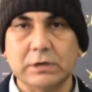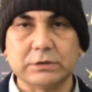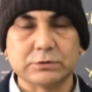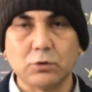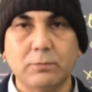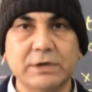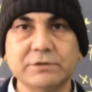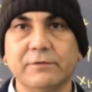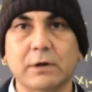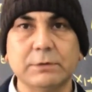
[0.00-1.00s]
so much
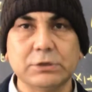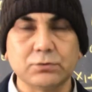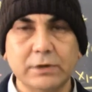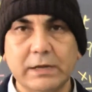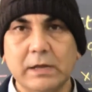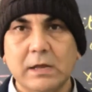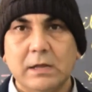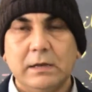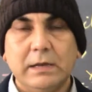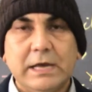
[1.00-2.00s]
from the today
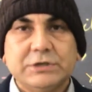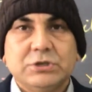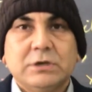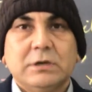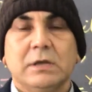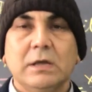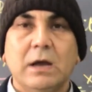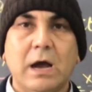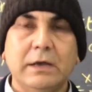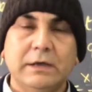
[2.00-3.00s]
lecture.
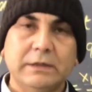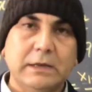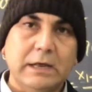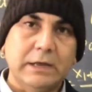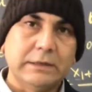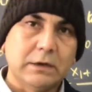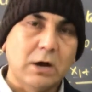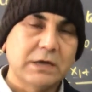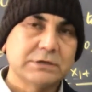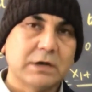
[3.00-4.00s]
In the
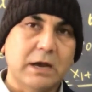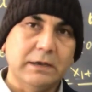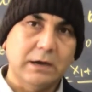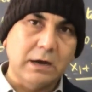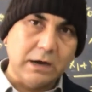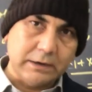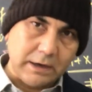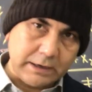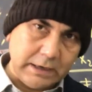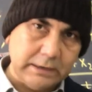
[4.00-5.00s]
last, I
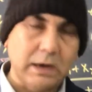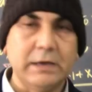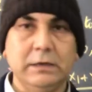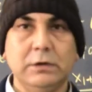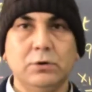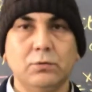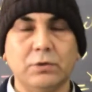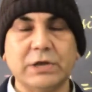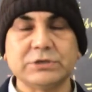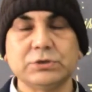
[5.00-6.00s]

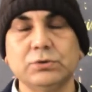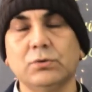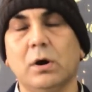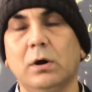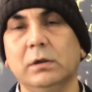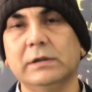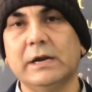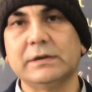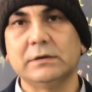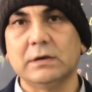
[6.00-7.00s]
request you all
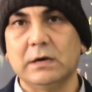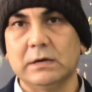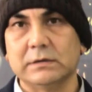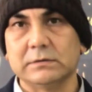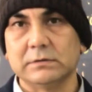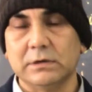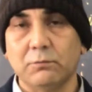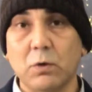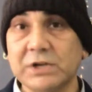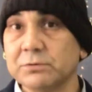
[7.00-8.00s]
that
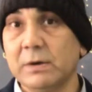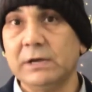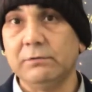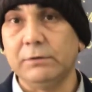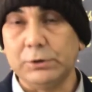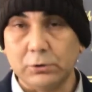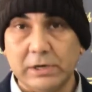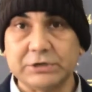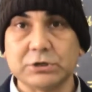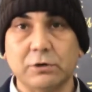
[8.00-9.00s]
watch my video
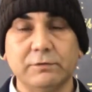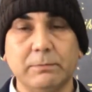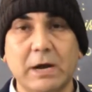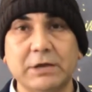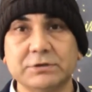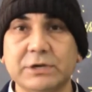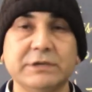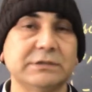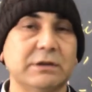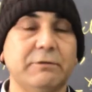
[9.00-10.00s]
lecture of the
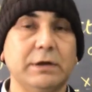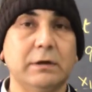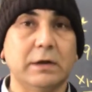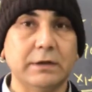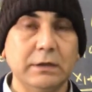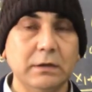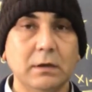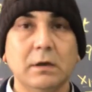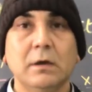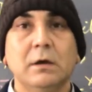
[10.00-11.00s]
biostats. It's a very learning
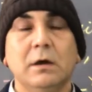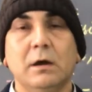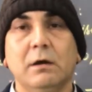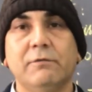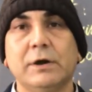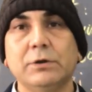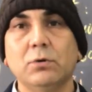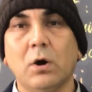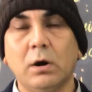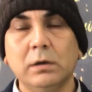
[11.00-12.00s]
for
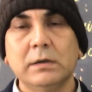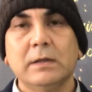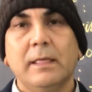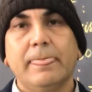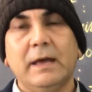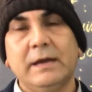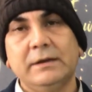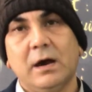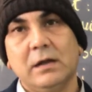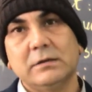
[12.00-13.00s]
you all.
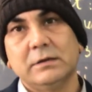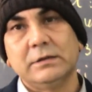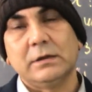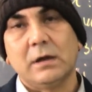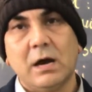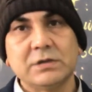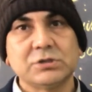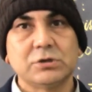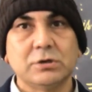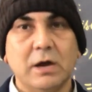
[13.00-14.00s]
And in the
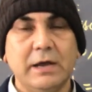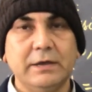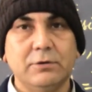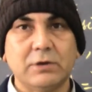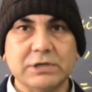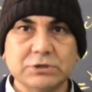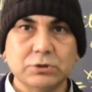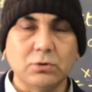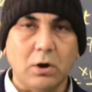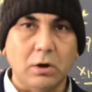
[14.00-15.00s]
last, I request
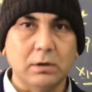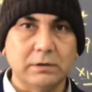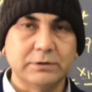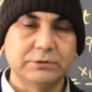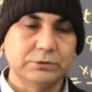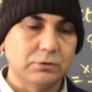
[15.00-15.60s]
you all,